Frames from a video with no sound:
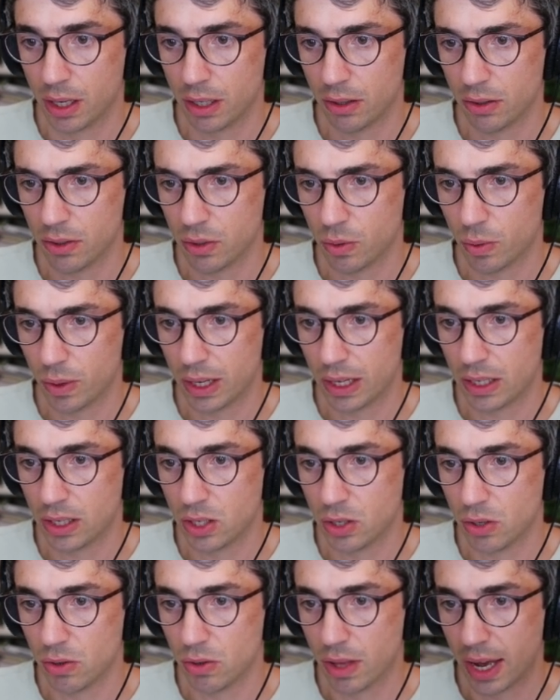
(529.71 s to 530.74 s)
Now there's a way to
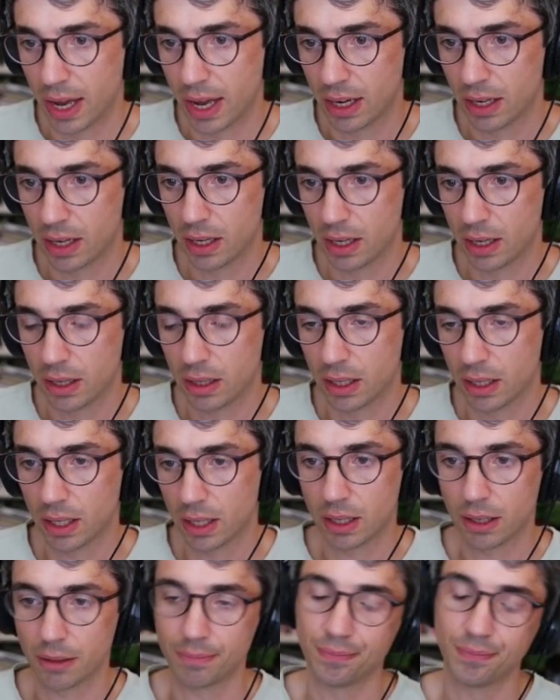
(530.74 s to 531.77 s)
do that.
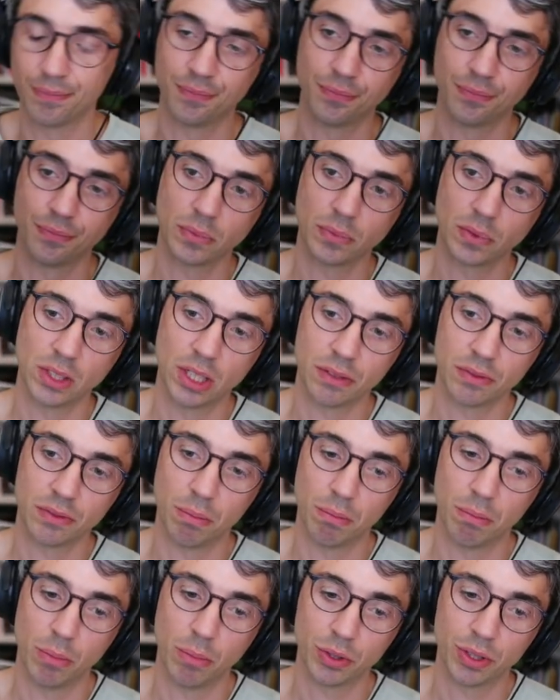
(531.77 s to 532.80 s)
Like you have
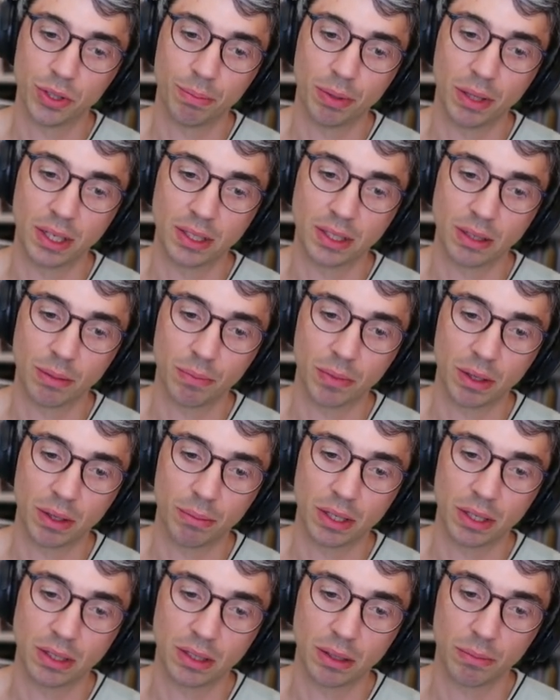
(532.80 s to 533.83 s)
to multiply something
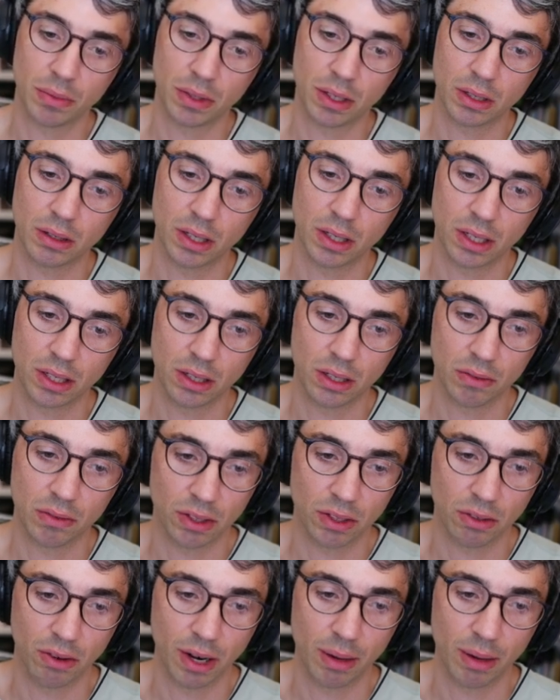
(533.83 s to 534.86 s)
by something. Like you have
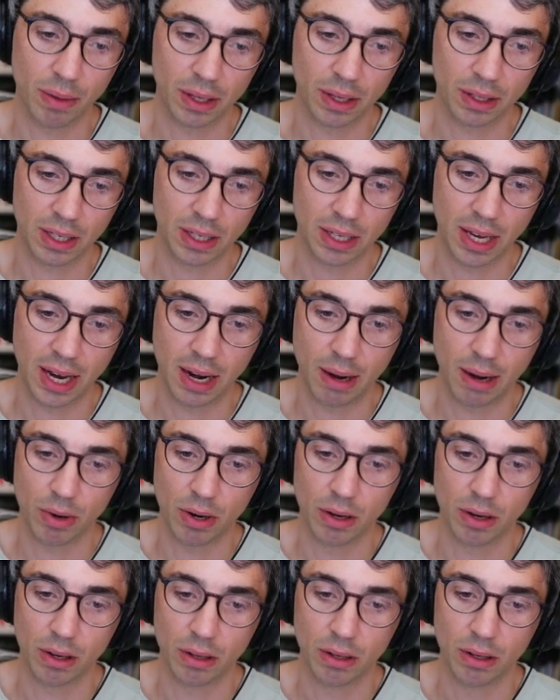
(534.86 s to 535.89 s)
to grab like the
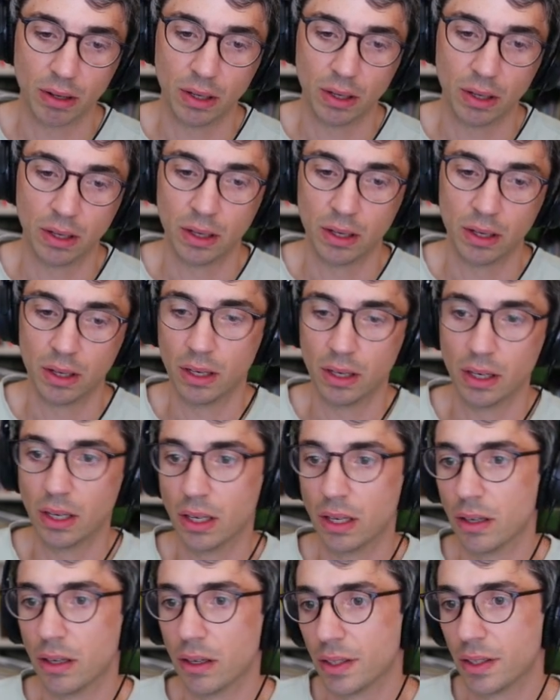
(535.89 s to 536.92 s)
camera
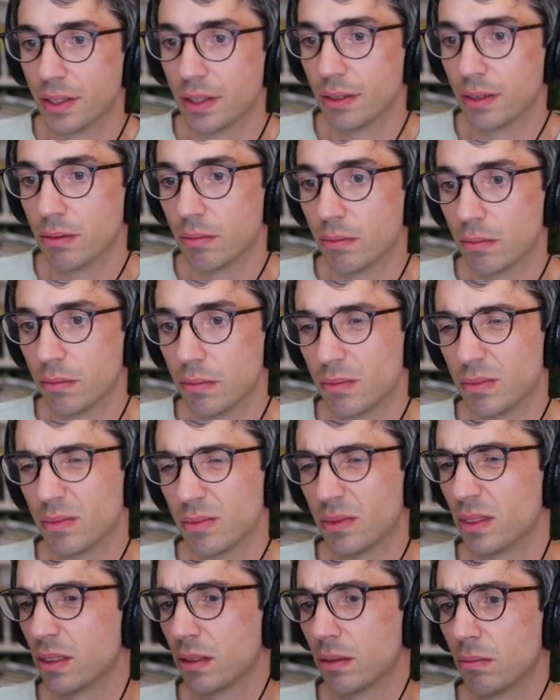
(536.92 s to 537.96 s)
and
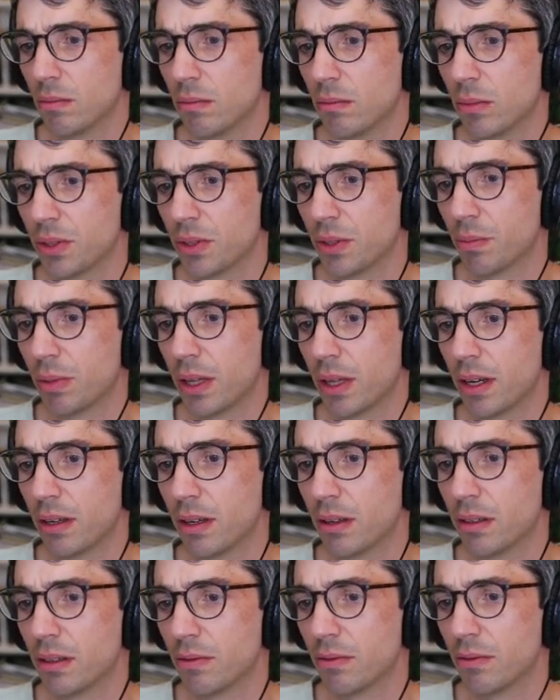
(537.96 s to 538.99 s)
multiply
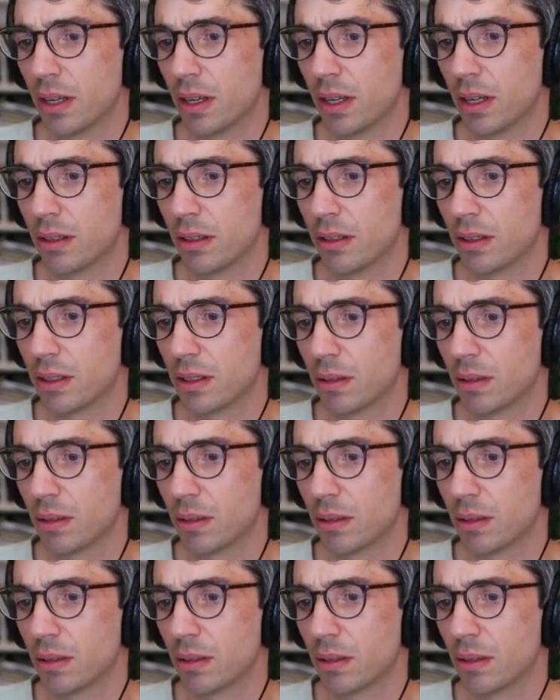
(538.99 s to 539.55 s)
or divide or